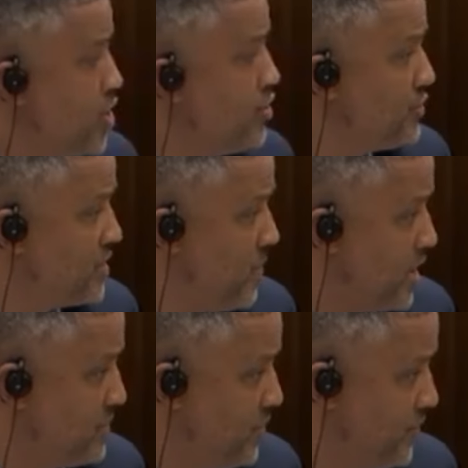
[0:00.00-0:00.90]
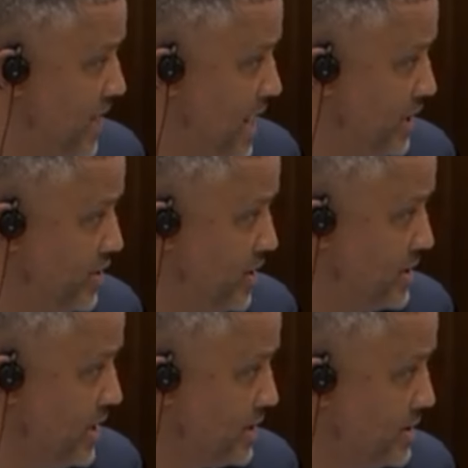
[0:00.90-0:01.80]
Who's responsible for the head of
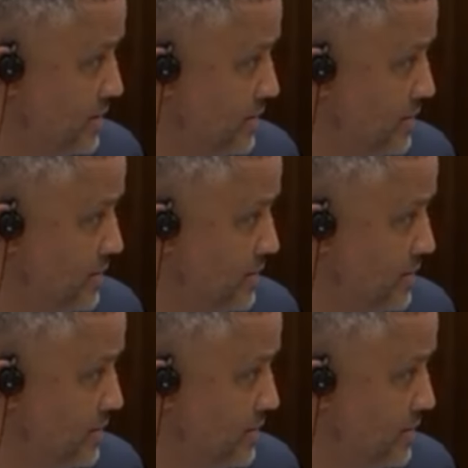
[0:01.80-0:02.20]
logistics?